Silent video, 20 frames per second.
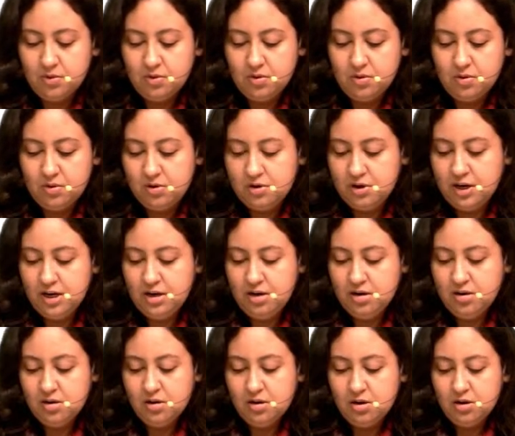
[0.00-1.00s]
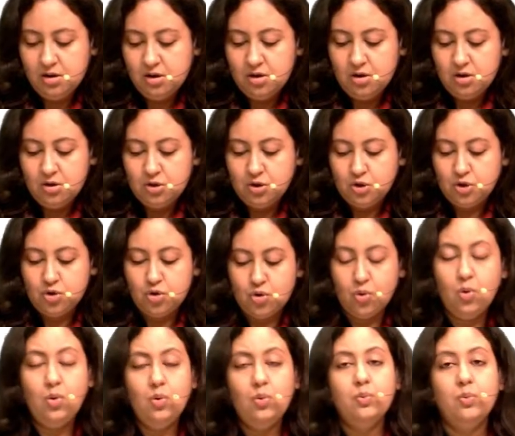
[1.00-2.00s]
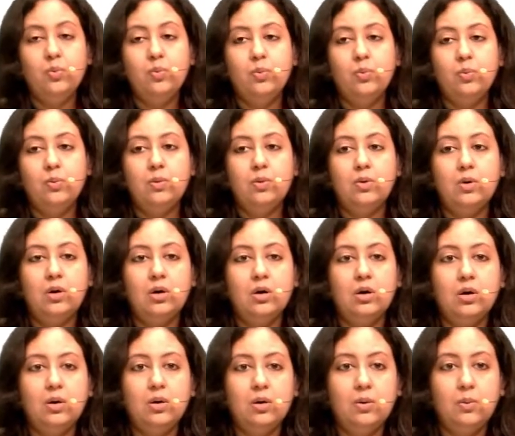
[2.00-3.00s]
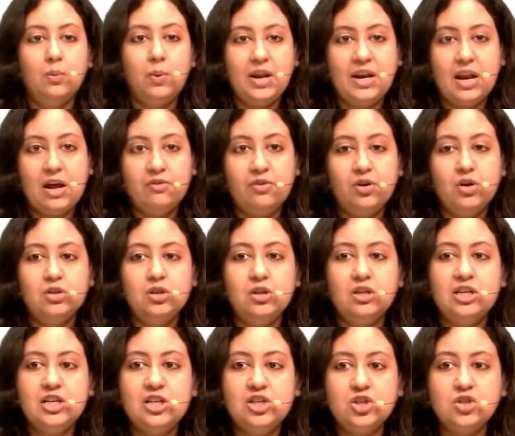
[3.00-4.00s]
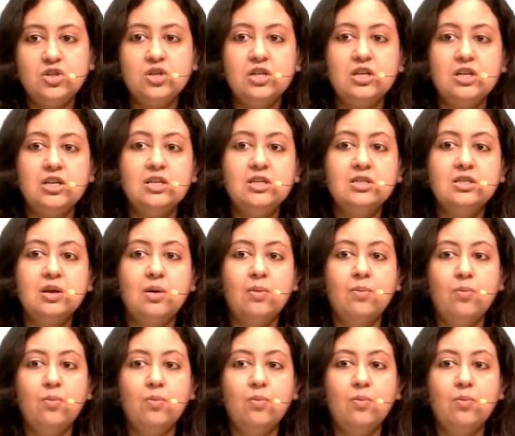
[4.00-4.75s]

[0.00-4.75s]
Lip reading: Alright. So whenever the lesion is